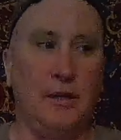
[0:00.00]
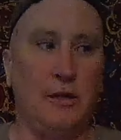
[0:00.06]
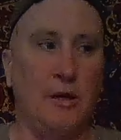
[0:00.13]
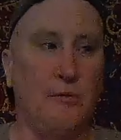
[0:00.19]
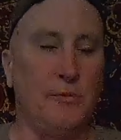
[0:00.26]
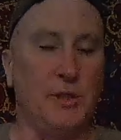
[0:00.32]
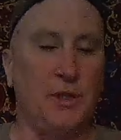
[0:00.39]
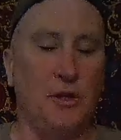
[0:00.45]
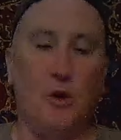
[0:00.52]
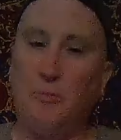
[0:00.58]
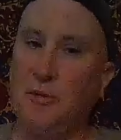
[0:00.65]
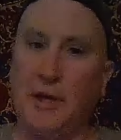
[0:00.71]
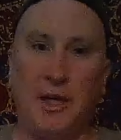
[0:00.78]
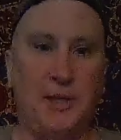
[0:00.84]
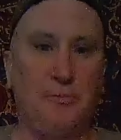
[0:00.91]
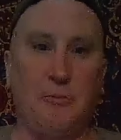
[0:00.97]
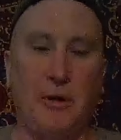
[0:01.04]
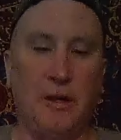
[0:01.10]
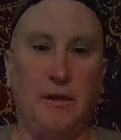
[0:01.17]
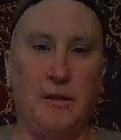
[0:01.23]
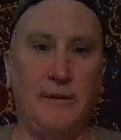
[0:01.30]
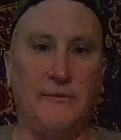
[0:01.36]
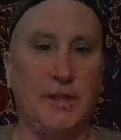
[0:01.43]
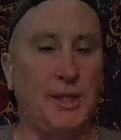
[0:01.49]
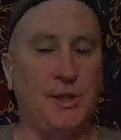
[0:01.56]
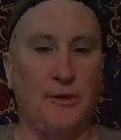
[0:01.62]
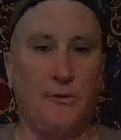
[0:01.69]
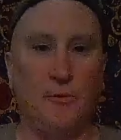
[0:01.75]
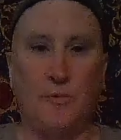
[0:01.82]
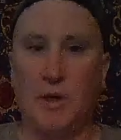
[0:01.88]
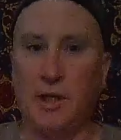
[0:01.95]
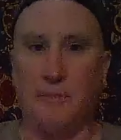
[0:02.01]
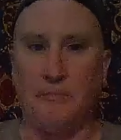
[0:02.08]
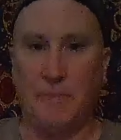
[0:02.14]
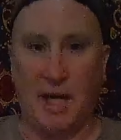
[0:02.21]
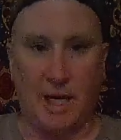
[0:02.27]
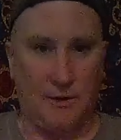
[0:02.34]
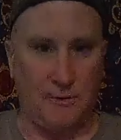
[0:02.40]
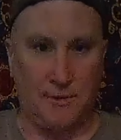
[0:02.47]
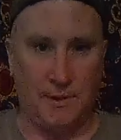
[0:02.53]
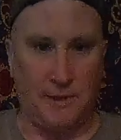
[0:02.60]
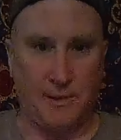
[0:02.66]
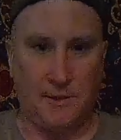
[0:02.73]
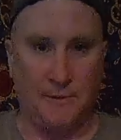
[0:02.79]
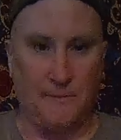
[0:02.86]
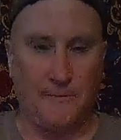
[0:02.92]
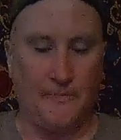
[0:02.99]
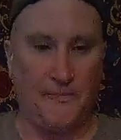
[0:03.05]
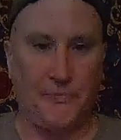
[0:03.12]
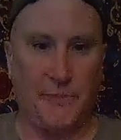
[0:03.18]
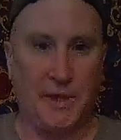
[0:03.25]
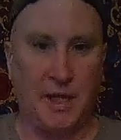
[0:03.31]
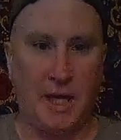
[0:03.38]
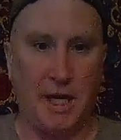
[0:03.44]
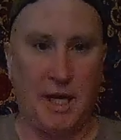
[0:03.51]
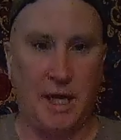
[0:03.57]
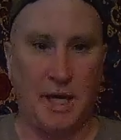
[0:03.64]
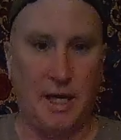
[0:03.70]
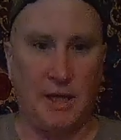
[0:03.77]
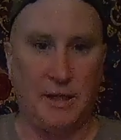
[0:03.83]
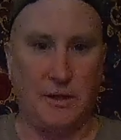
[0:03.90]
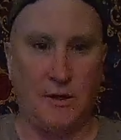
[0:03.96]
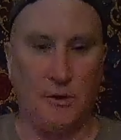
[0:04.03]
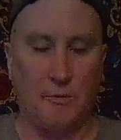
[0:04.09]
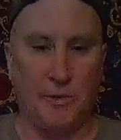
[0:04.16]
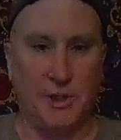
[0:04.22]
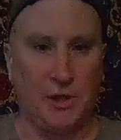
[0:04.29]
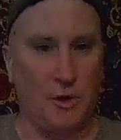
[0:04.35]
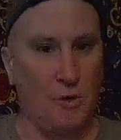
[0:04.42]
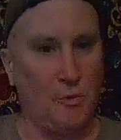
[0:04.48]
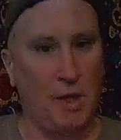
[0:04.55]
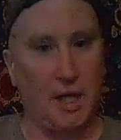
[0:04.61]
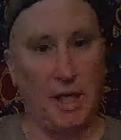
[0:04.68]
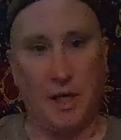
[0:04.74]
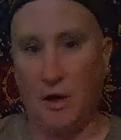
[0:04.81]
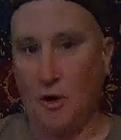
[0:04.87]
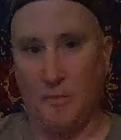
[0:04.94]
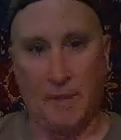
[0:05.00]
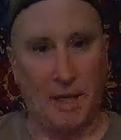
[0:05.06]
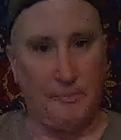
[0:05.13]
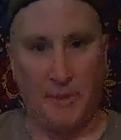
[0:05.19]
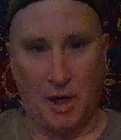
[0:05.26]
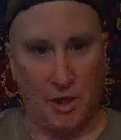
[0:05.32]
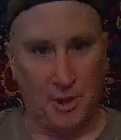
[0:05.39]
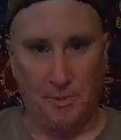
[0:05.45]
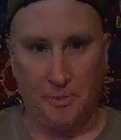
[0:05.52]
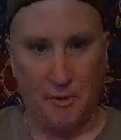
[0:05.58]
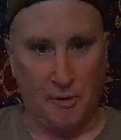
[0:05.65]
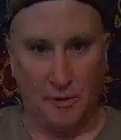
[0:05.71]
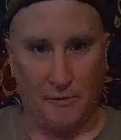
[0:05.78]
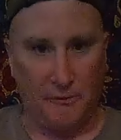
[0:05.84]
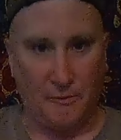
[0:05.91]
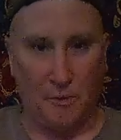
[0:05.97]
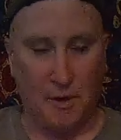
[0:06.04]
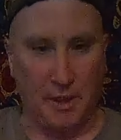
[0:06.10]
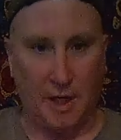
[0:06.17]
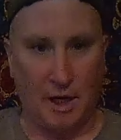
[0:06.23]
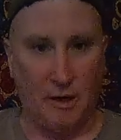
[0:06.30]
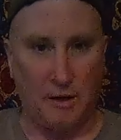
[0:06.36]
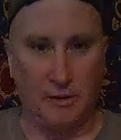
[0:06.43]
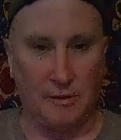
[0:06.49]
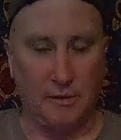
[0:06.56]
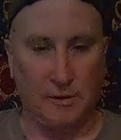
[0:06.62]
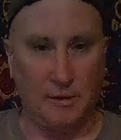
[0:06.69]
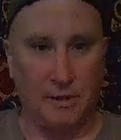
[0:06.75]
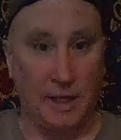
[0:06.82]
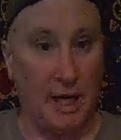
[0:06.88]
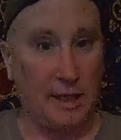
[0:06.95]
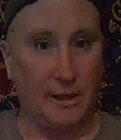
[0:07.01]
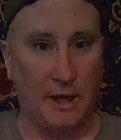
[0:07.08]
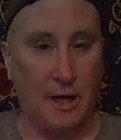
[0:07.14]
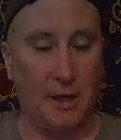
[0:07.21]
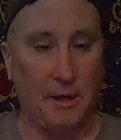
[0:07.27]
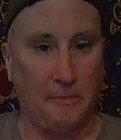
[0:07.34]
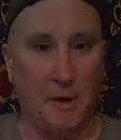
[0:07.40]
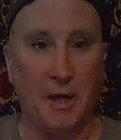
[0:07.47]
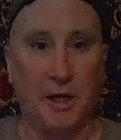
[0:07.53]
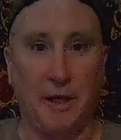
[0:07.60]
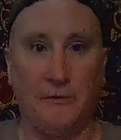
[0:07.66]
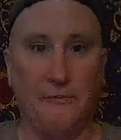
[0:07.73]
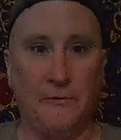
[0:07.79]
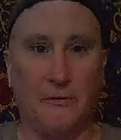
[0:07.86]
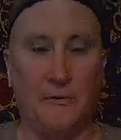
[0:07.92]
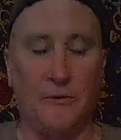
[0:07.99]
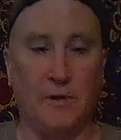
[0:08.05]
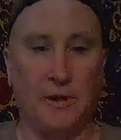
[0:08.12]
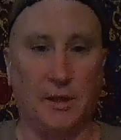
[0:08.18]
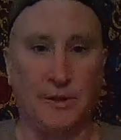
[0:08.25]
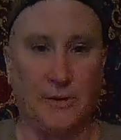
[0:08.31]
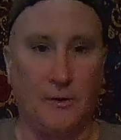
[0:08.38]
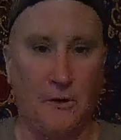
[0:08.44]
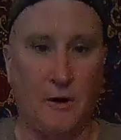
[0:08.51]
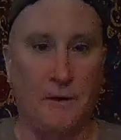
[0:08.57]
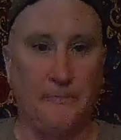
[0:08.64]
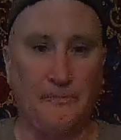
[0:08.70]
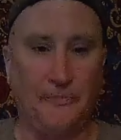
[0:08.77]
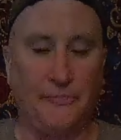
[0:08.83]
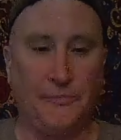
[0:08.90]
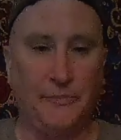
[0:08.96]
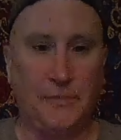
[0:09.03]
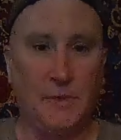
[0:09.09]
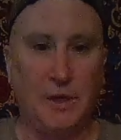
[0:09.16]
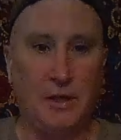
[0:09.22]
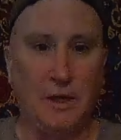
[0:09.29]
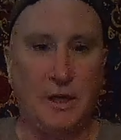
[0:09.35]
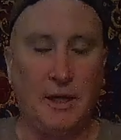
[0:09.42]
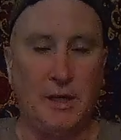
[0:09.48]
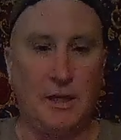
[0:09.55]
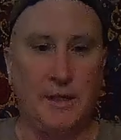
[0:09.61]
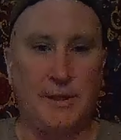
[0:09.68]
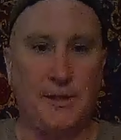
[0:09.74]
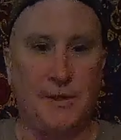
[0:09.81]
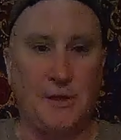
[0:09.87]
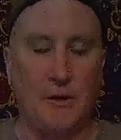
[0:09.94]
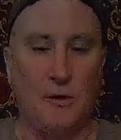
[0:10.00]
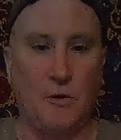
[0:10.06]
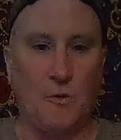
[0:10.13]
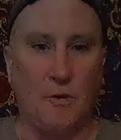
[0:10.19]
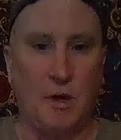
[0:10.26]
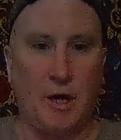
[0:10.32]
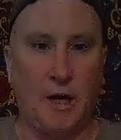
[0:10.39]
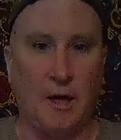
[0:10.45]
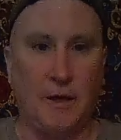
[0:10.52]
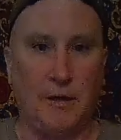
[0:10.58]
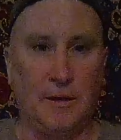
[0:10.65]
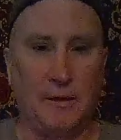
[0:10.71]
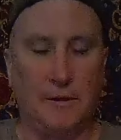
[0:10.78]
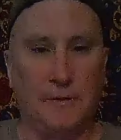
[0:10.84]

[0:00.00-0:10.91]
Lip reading: there was no place where I lived that sold Rickenbackers, and there was no way in hell my parents were going to fork out that kind of money for a guitar. So